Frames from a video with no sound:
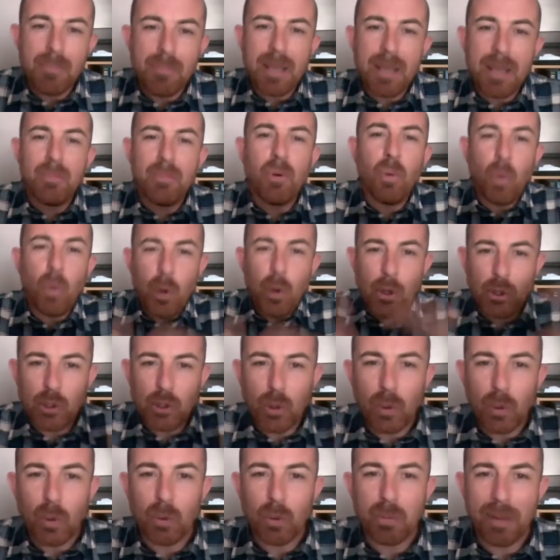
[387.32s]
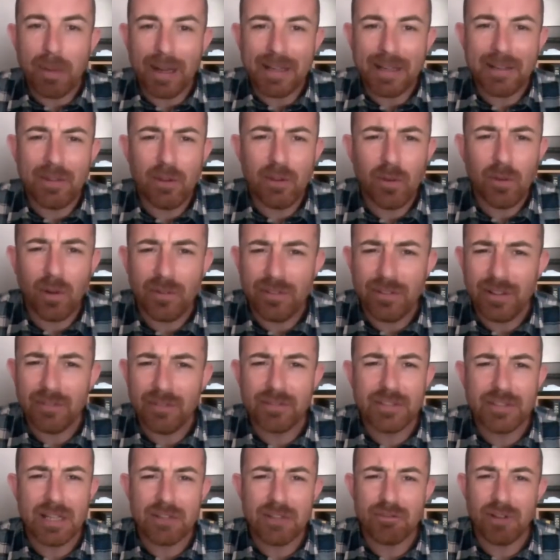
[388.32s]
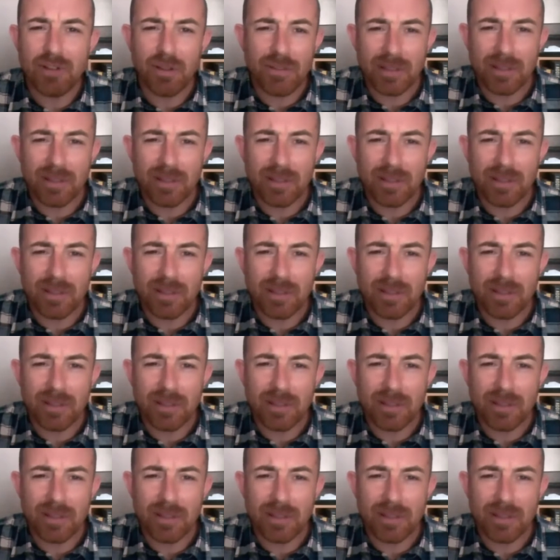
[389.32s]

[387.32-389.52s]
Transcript: people were called back in the 19th century,